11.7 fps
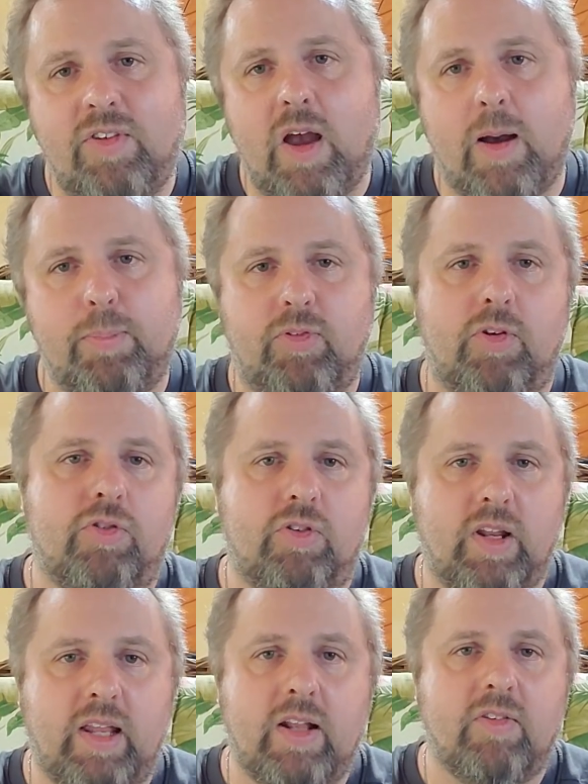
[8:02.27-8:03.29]
the
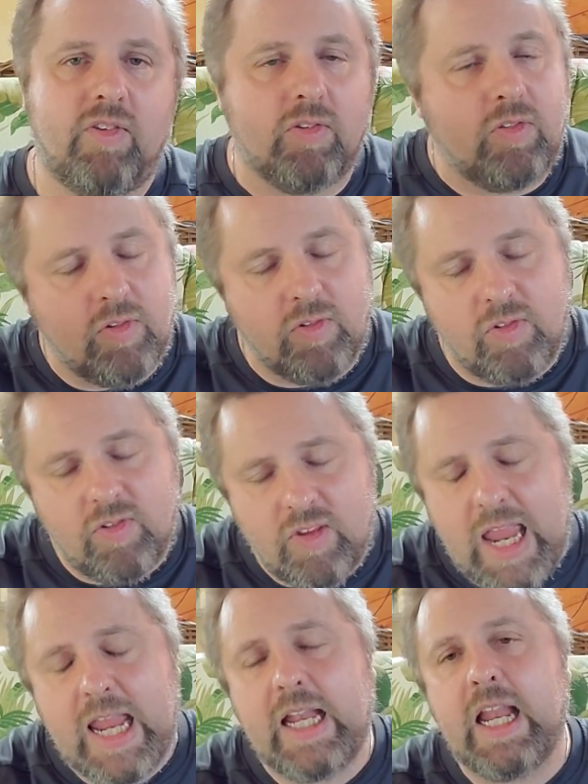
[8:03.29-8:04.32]
opposition against this
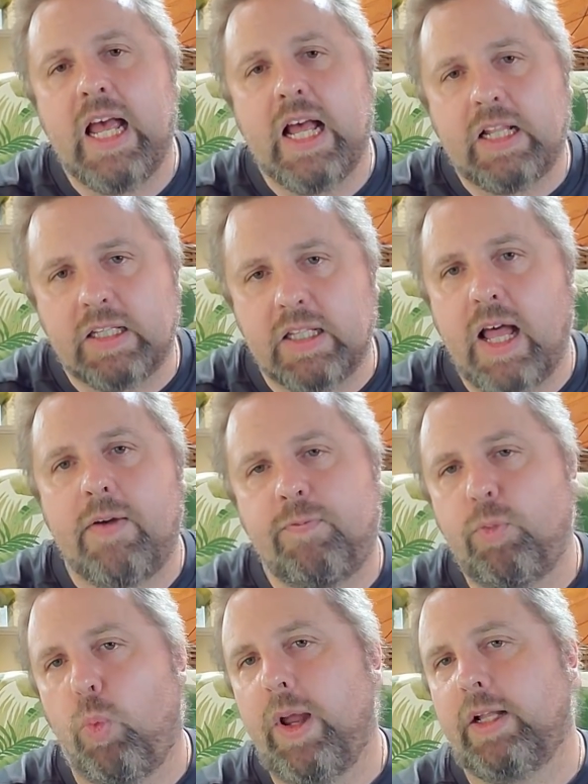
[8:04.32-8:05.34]
insane
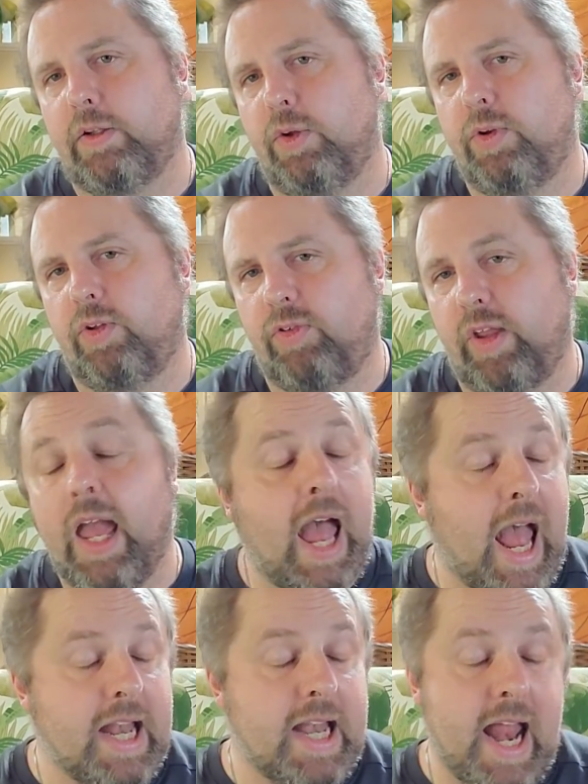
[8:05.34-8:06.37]
left-wing lunacy.
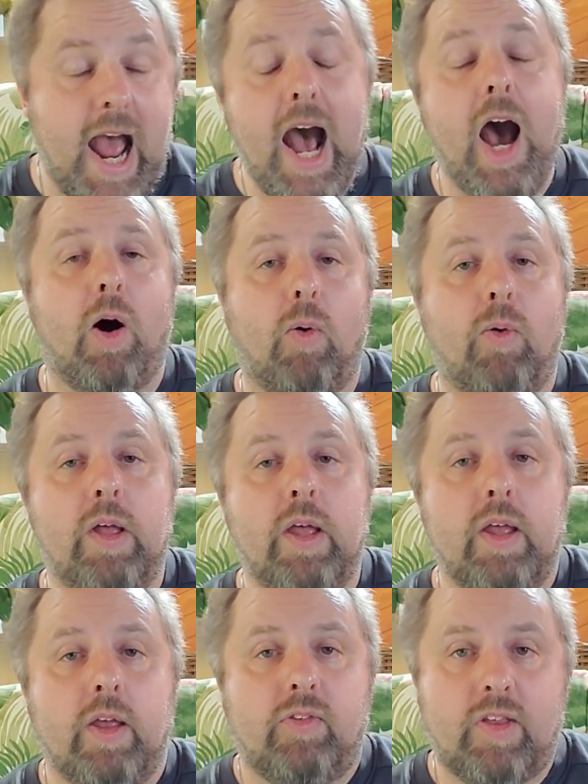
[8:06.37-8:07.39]
And now,
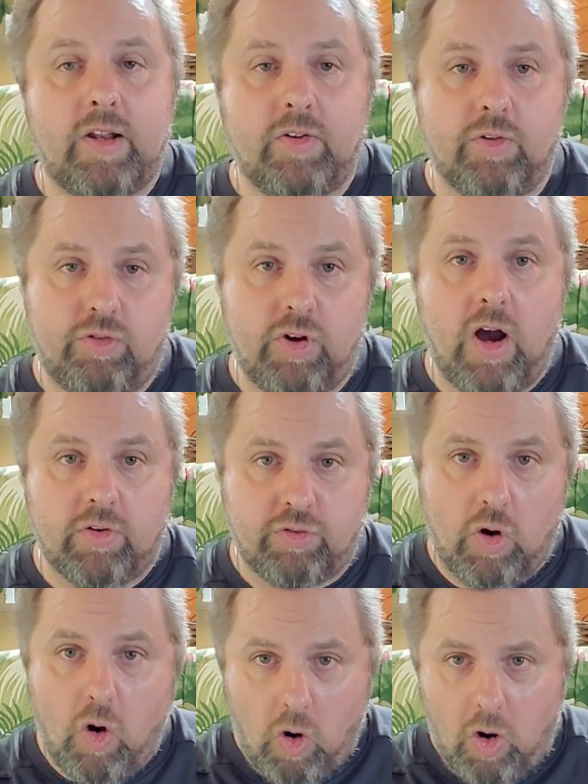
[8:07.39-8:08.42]
Senator Josh
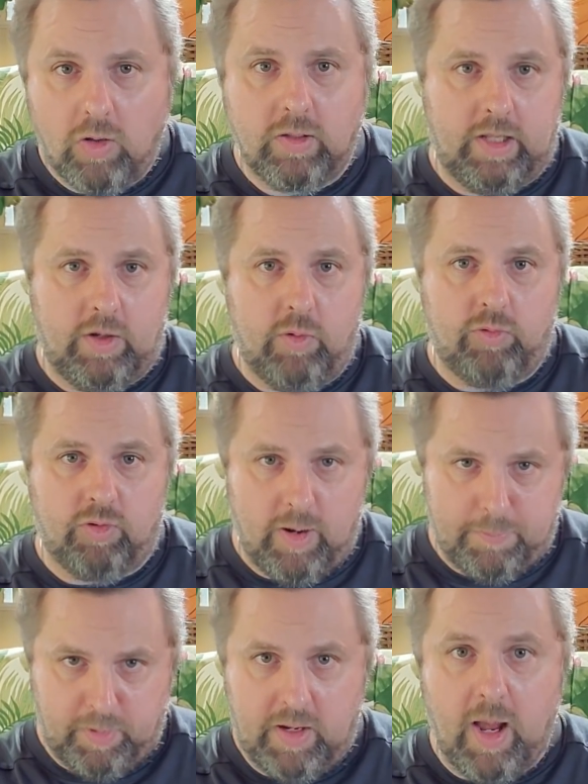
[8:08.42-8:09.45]
Hawley, who's an
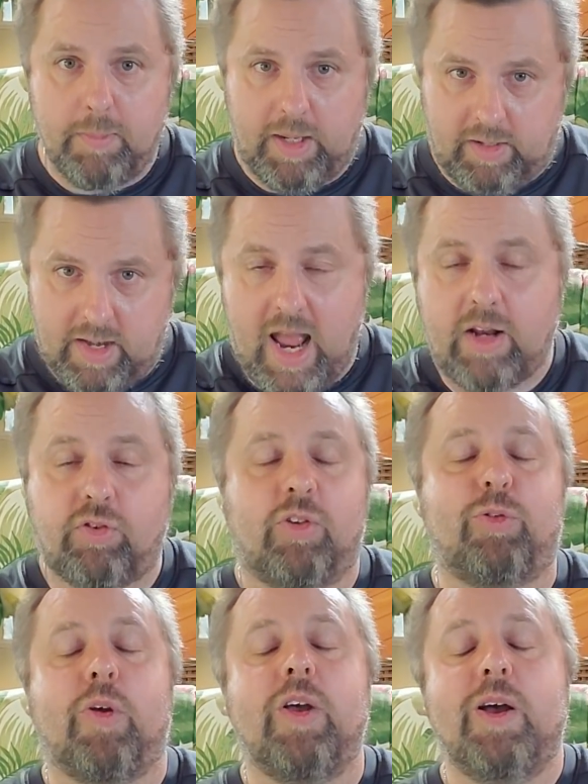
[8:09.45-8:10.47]
up-and-coming
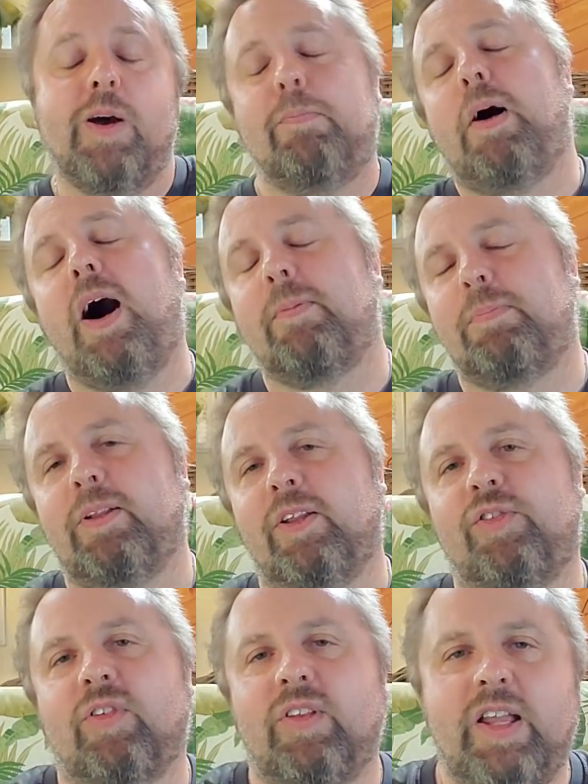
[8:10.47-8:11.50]
nationalist
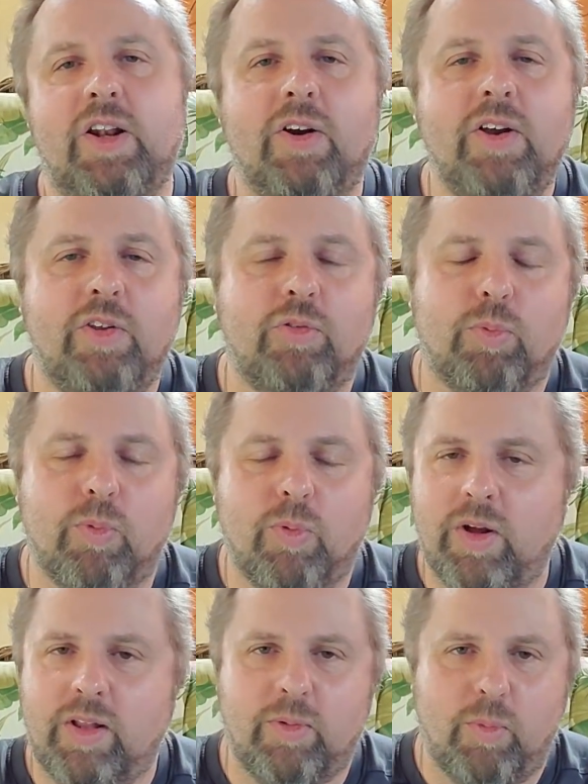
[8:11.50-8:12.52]
populist leader, he's
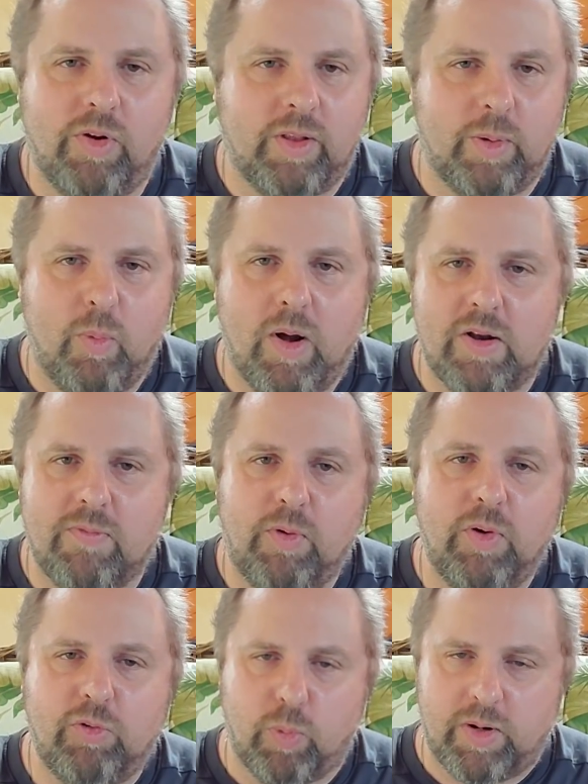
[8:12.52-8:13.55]
really, really
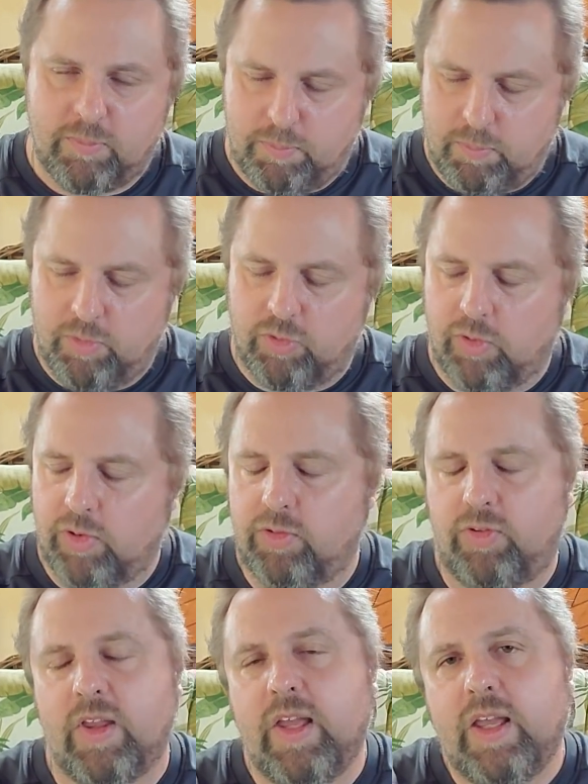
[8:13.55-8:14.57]
wonderful. He's one of
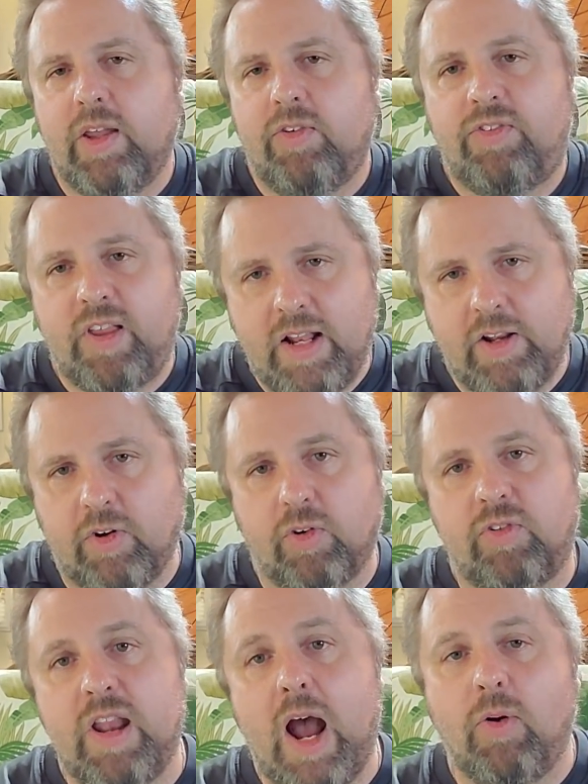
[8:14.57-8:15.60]
Missouri's
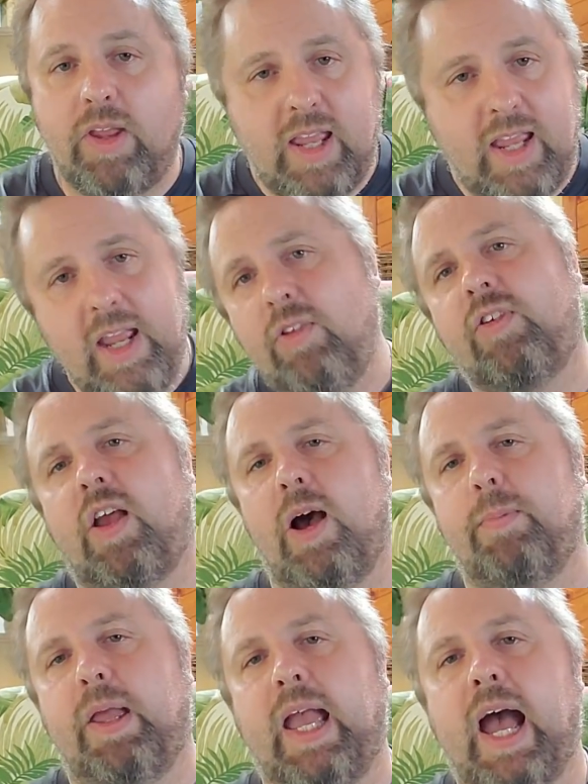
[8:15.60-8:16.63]
senators. Now he's
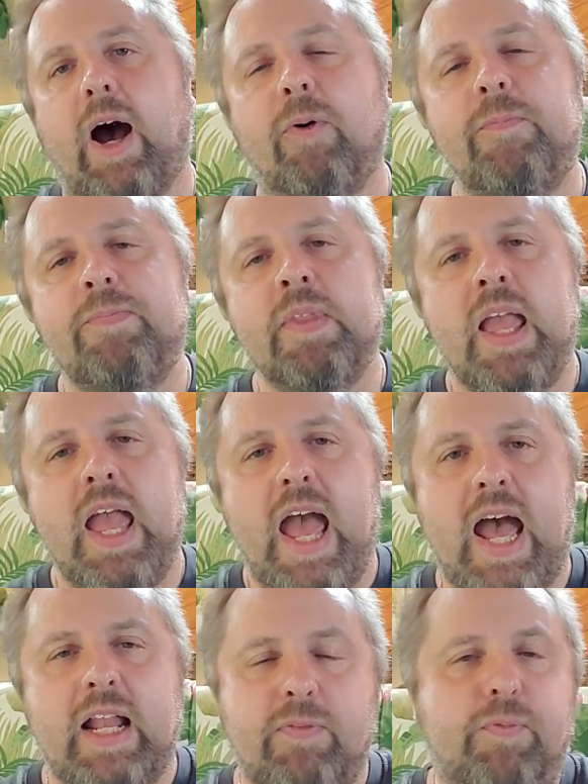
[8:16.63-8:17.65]
coming out and